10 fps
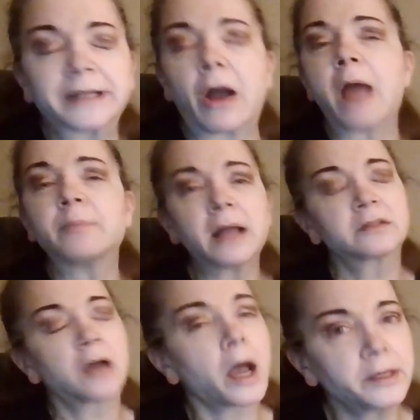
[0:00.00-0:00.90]
Now, I'm not
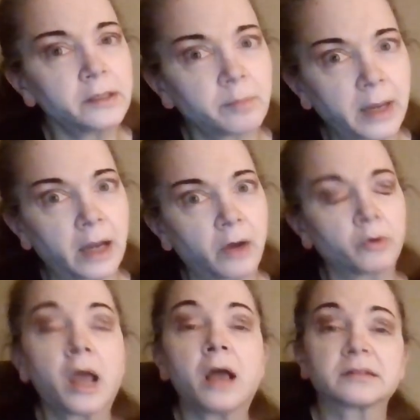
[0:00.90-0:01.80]
talking about
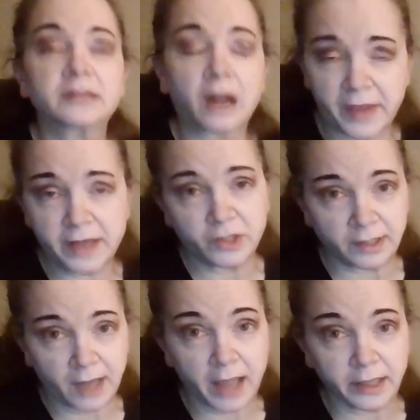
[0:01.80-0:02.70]

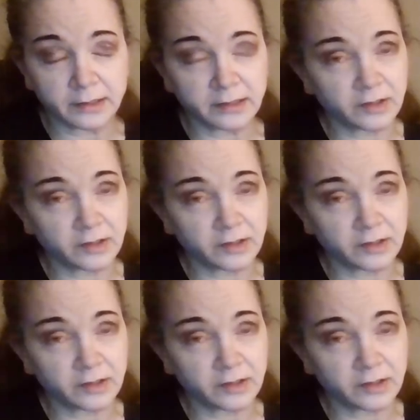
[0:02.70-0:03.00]
starvation diets.